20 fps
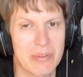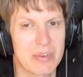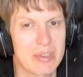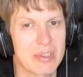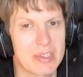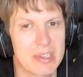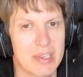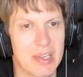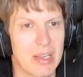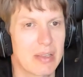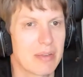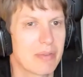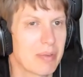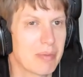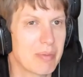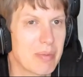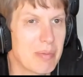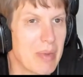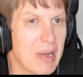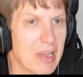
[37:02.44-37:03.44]
difference can,
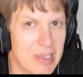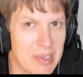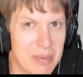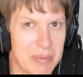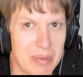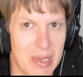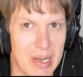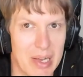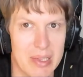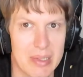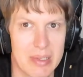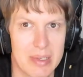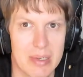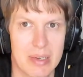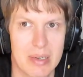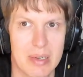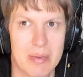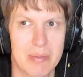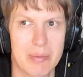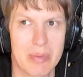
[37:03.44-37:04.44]
will be multiplied
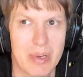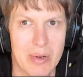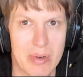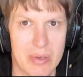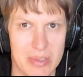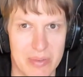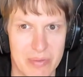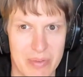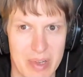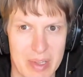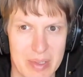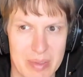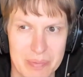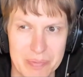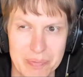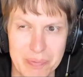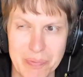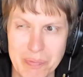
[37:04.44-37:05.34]
uh, because of that.